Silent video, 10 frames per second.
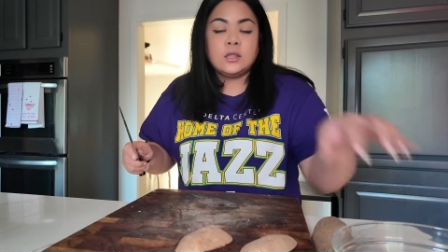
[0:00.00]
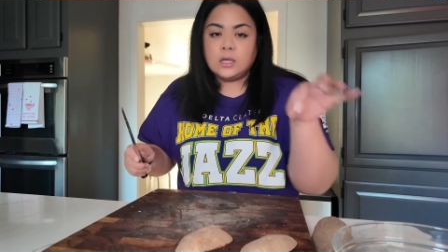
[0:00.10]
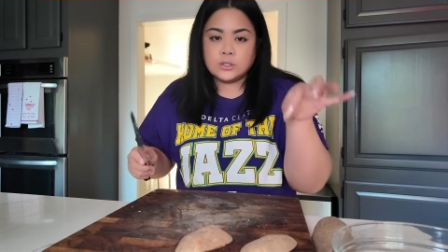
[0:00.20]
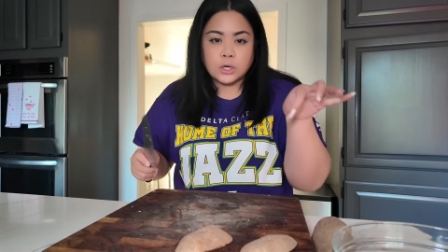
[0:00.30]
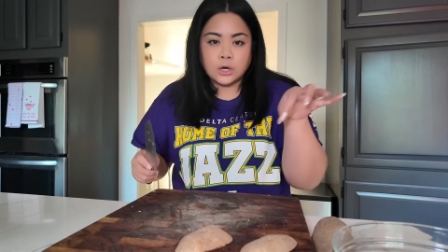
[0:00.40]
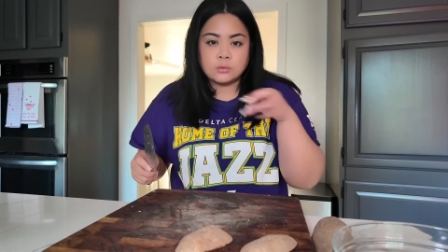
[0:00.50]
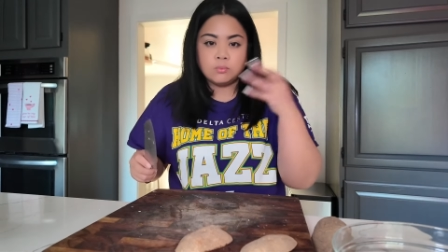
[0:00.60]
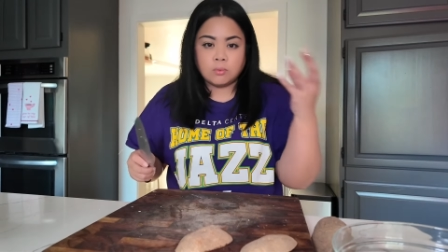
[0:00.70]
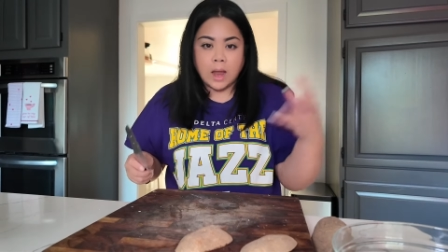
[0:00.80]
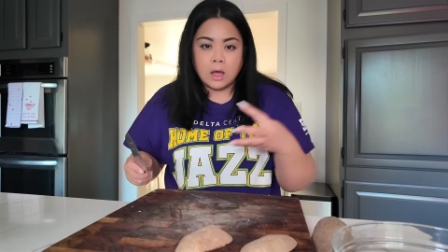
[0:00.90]
they'll
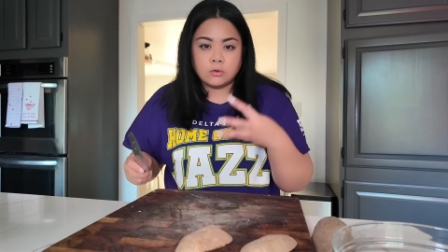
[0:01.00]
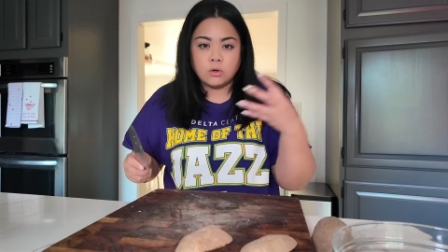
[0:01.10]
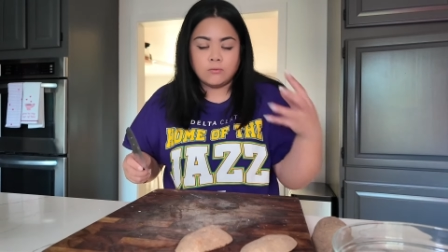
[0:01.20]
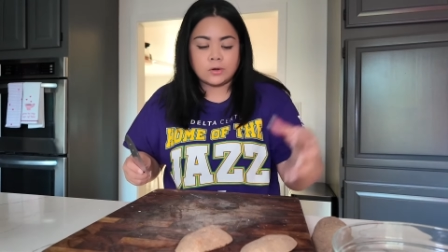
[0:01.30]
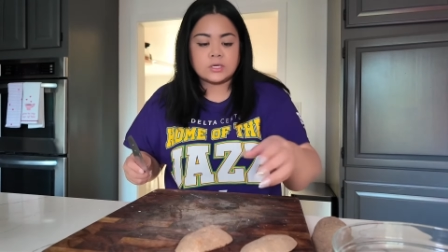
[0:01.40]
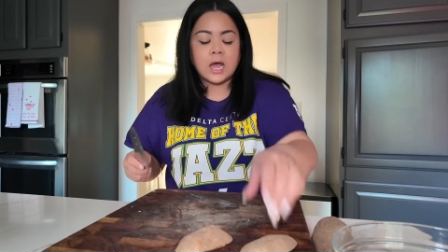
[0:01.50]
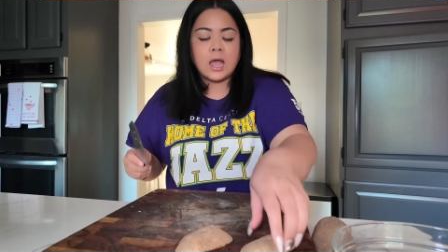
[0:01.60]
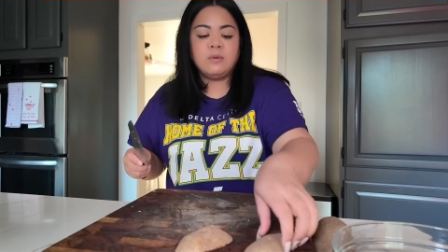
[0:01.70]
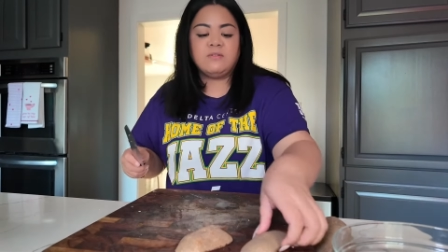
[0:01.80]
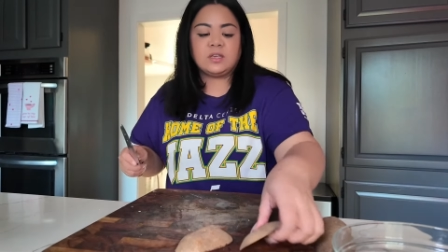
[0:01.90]
turn brown over
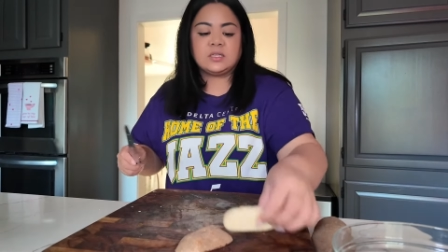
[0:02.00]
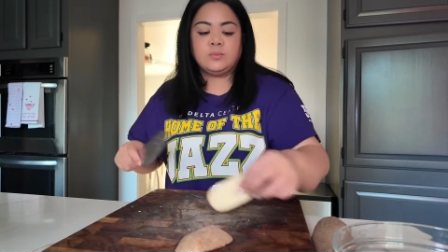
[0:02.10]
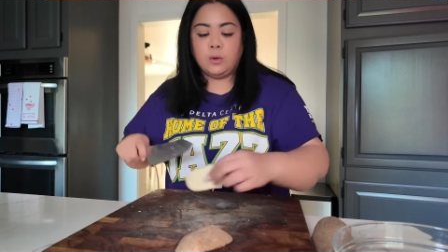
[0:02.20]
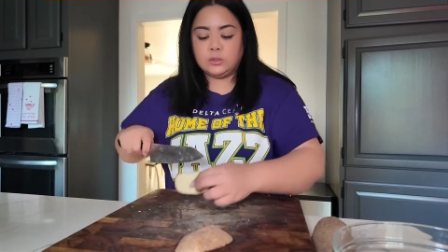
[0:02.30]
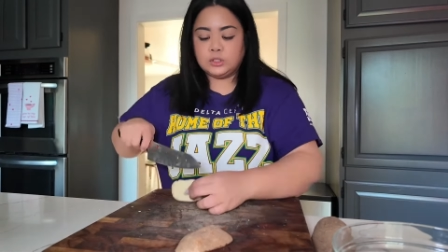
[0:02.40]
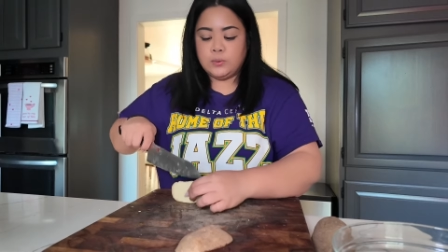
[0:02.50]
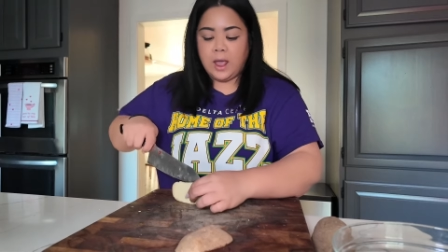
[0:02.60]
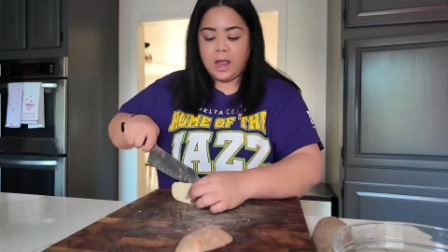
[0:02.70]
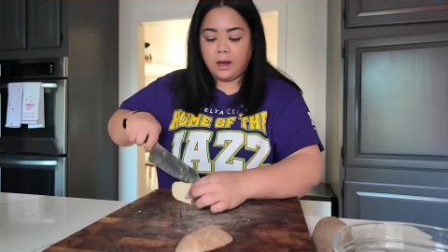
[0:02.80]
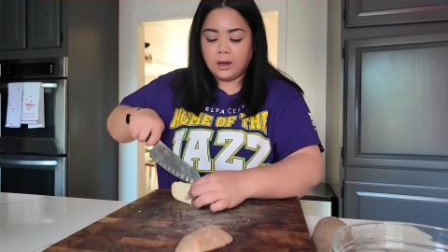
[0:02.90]
time if exposed to
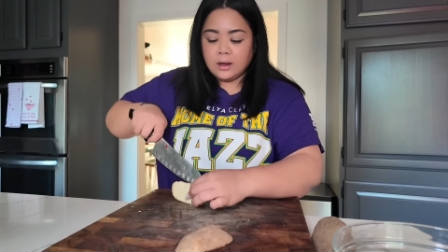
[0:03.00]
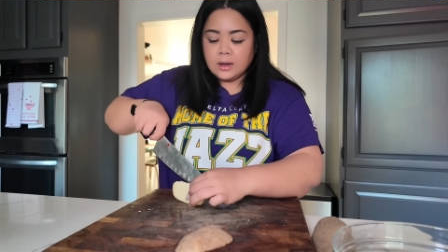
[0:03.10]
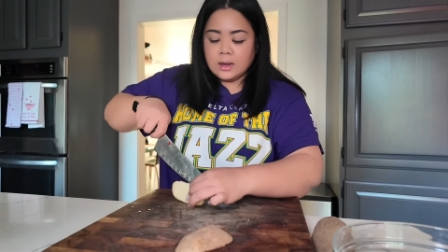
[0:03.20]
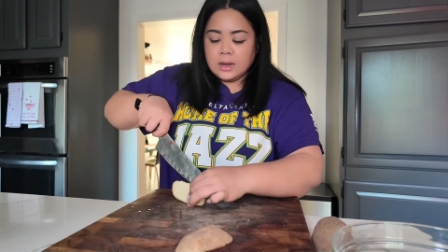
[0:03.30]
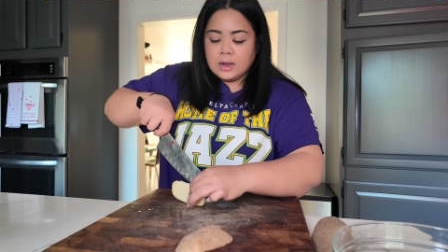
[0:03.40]
air.